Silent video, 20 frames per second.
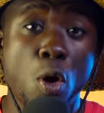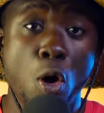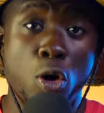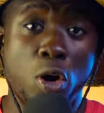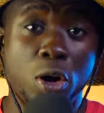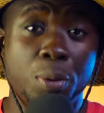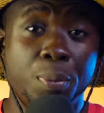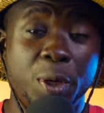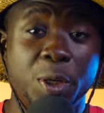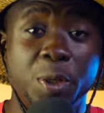
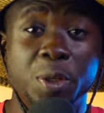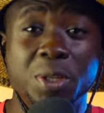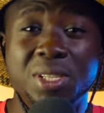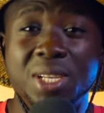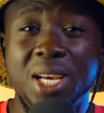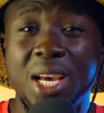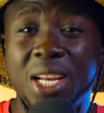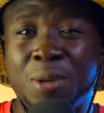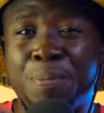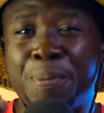wrong
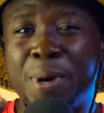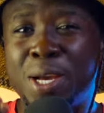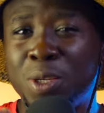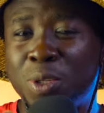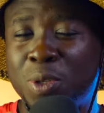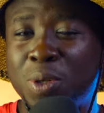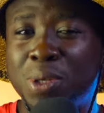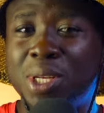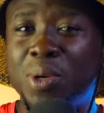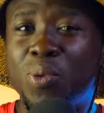because it
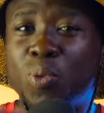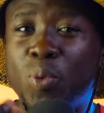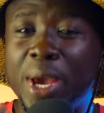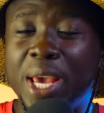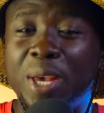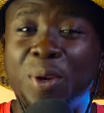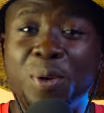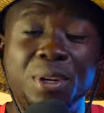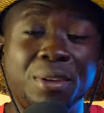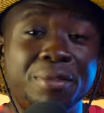depends on the
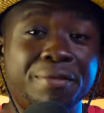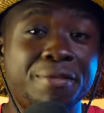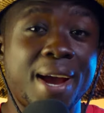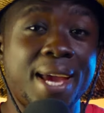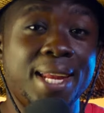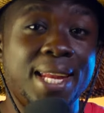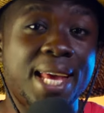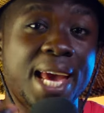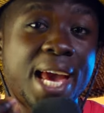way you define